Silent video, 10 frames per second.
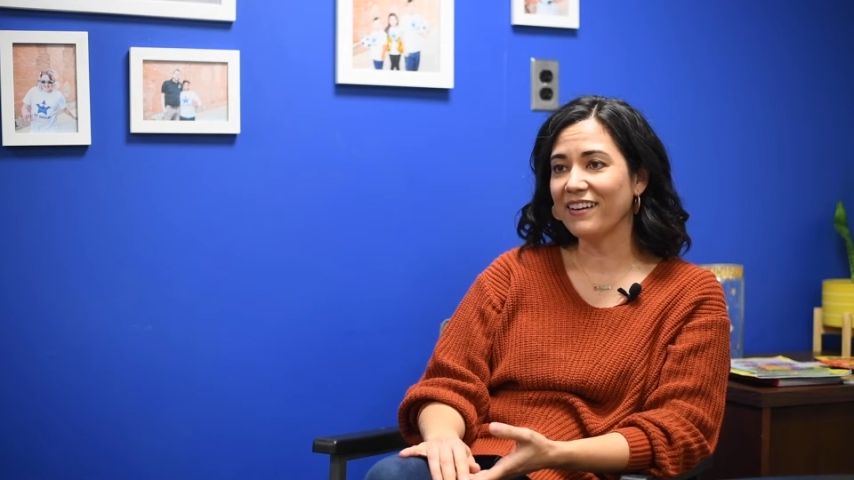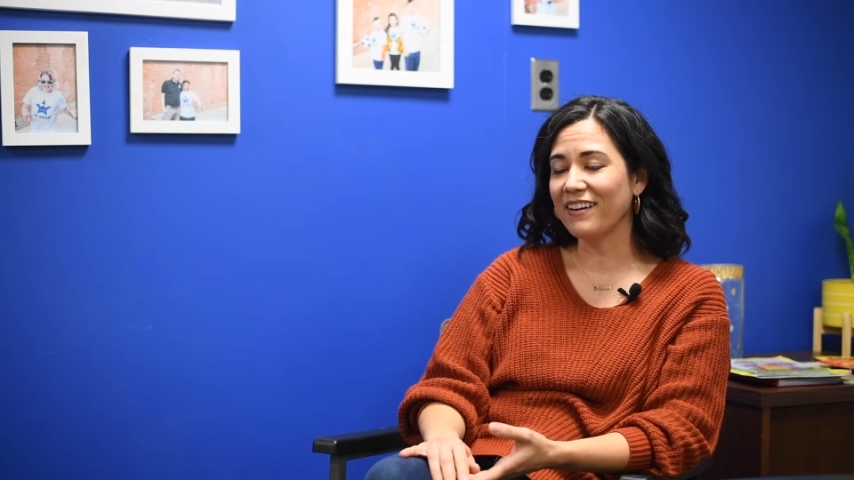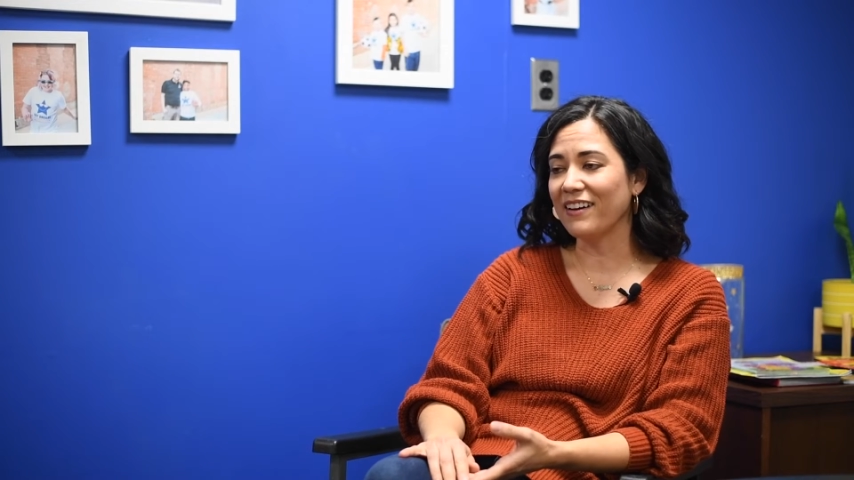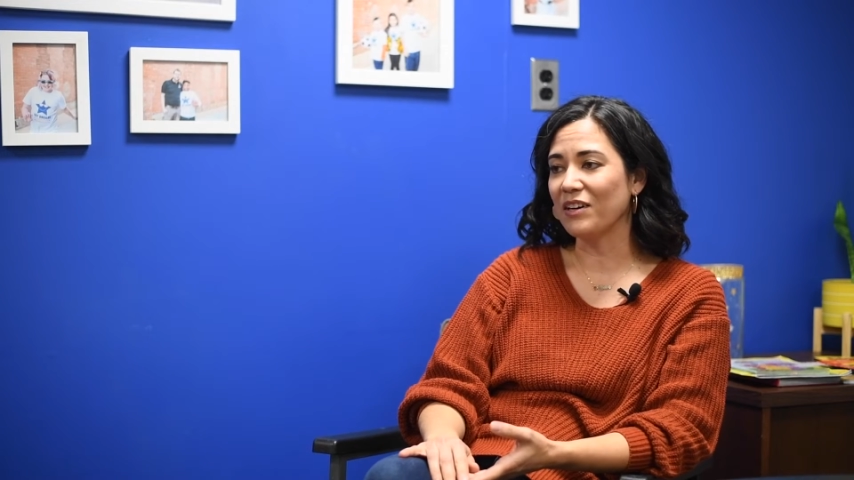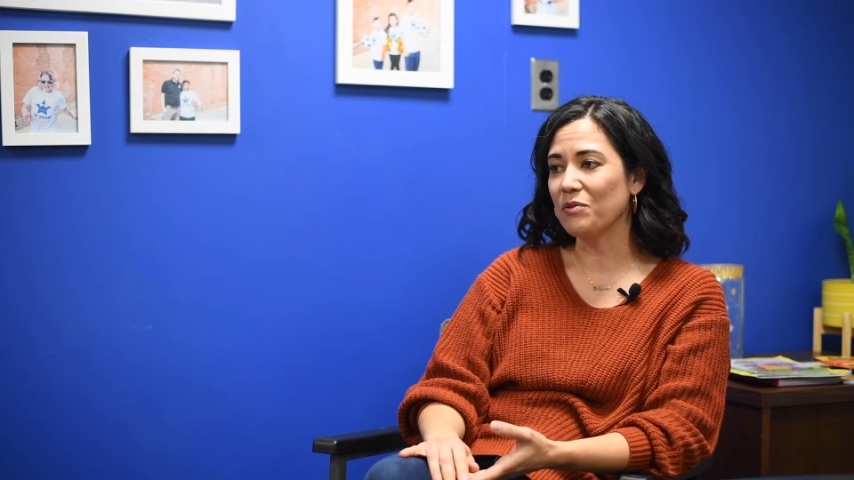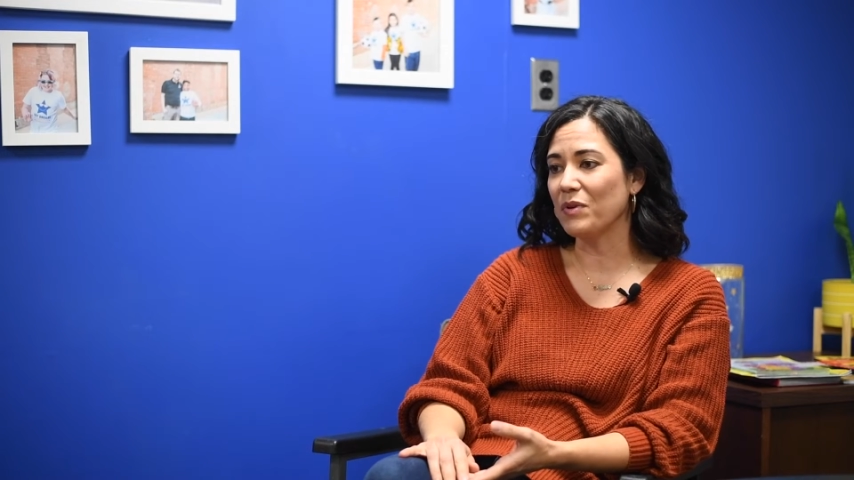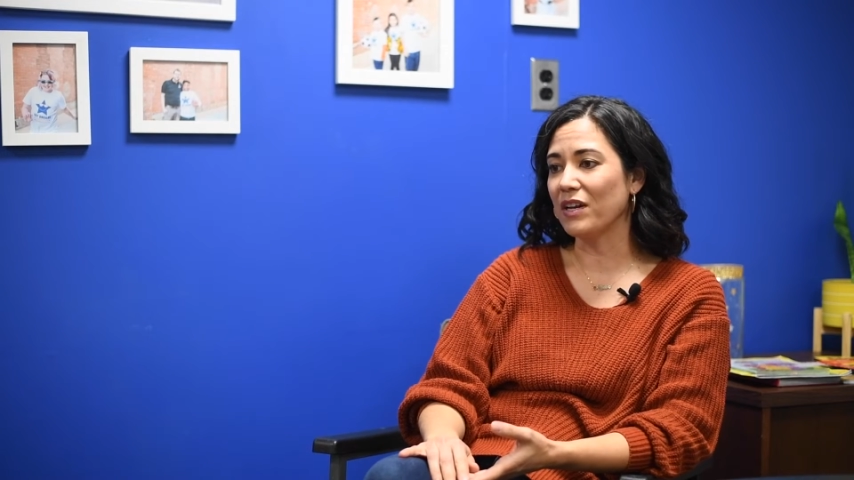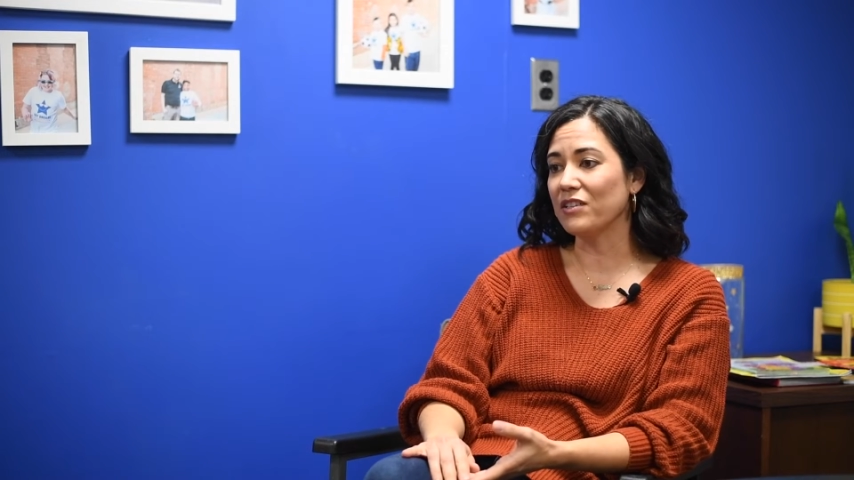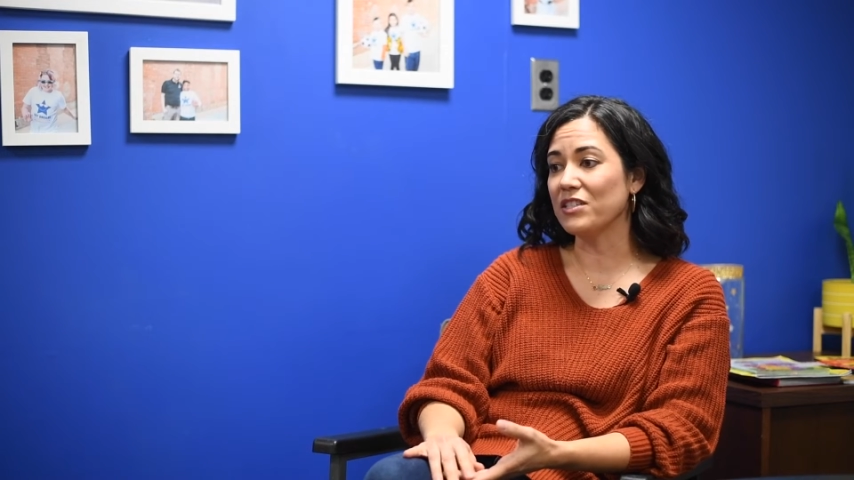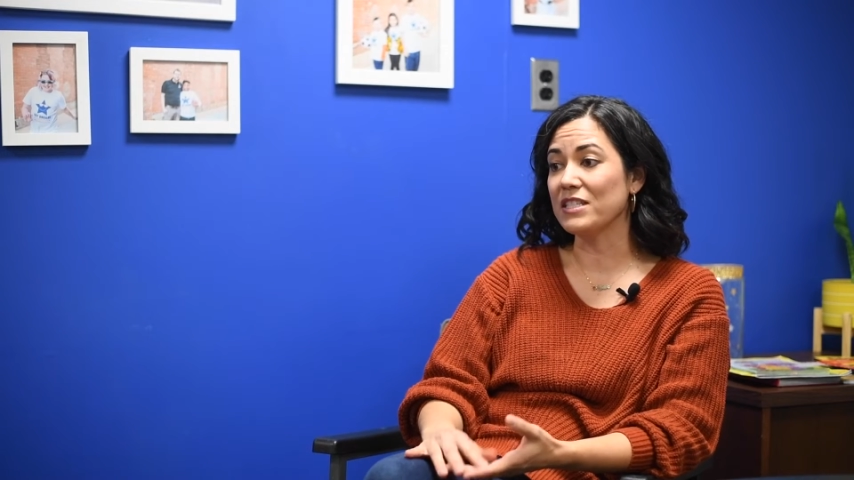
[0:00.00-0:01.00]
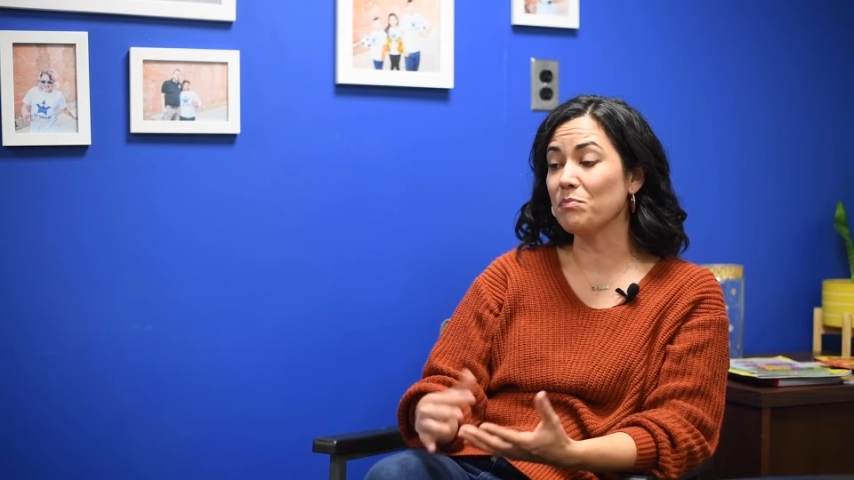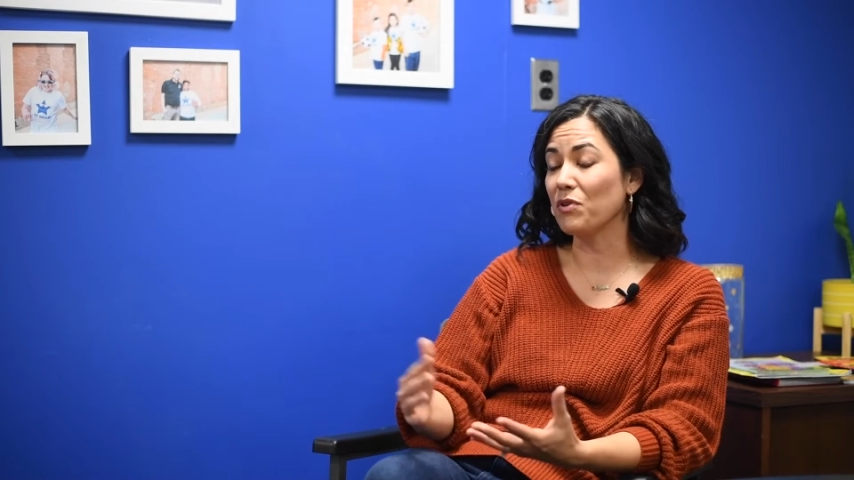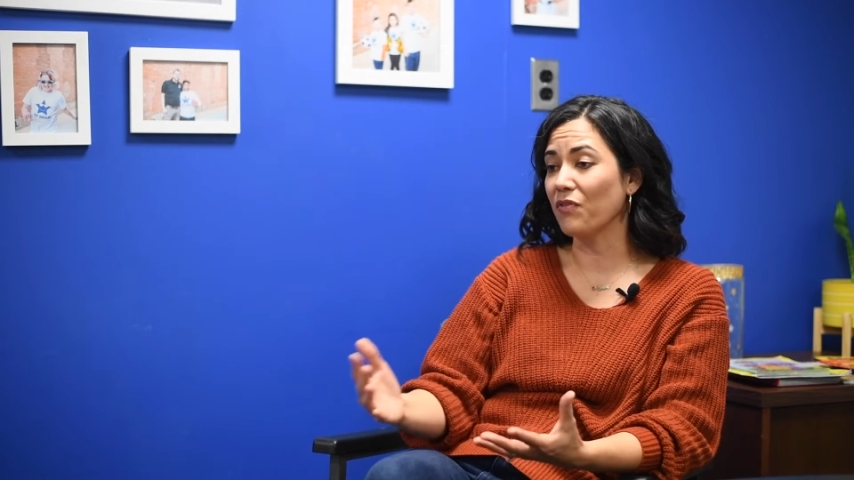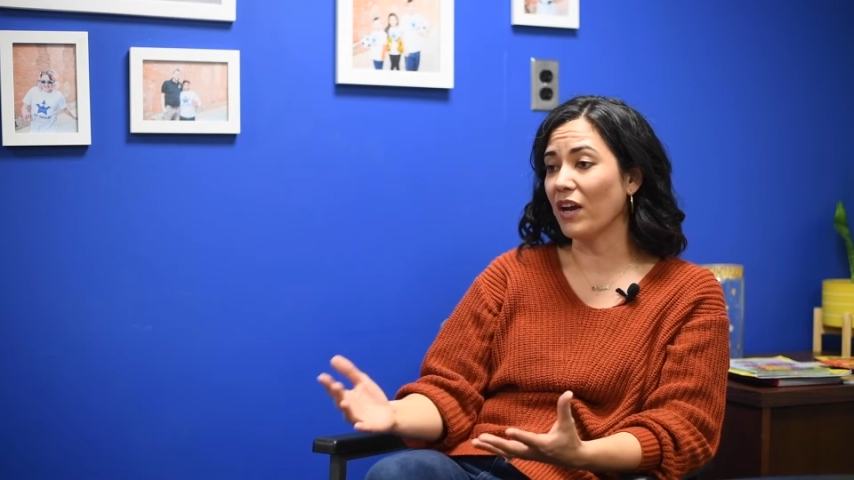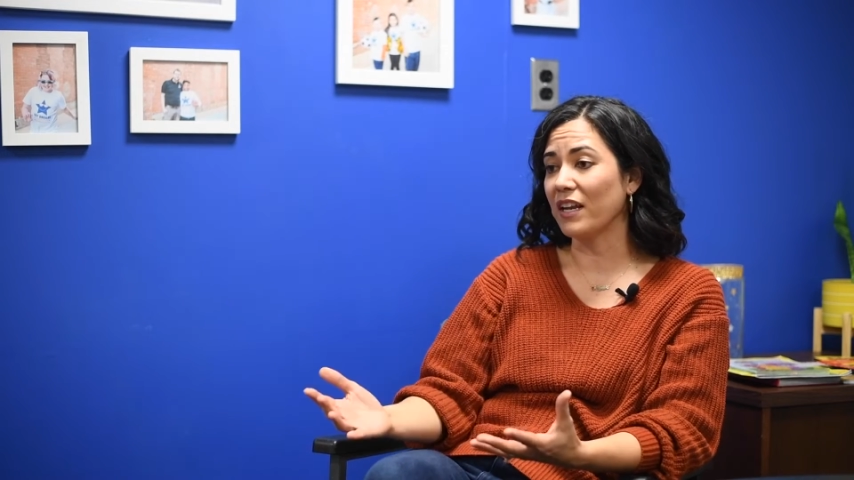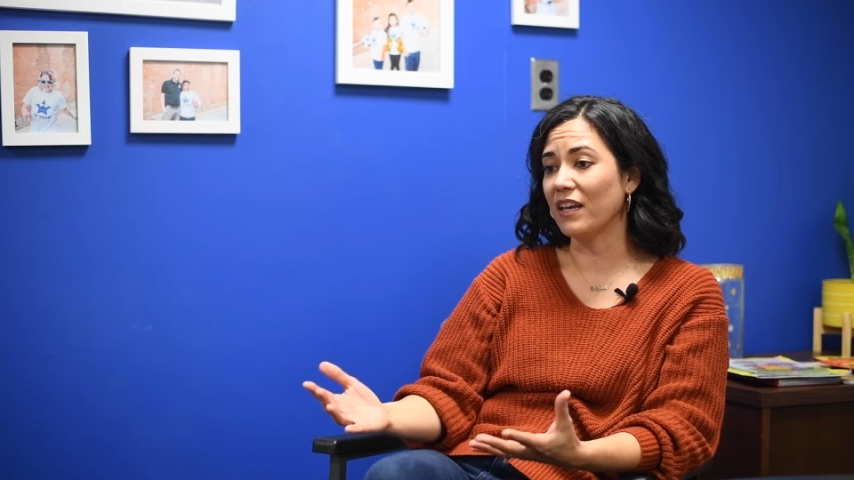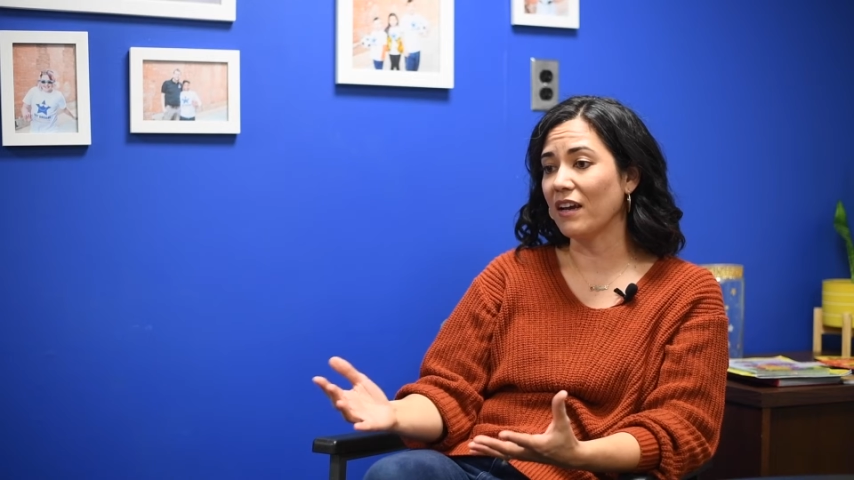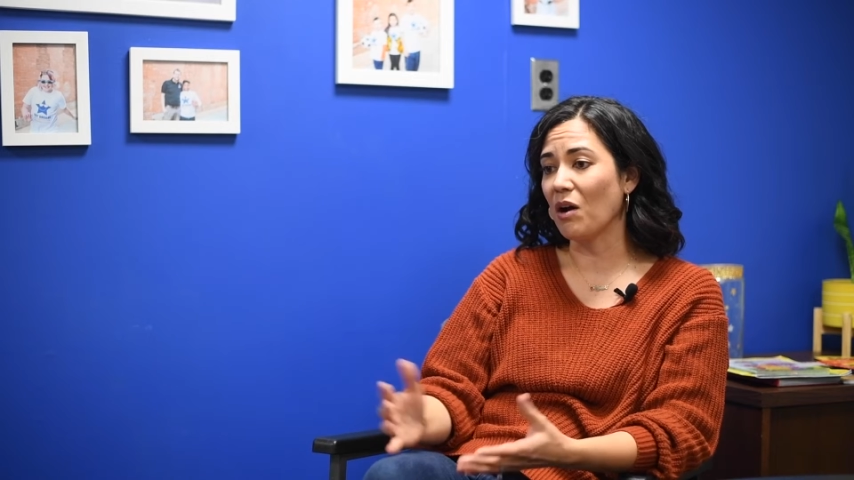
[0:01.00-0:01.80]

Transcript: Uh, we are just providing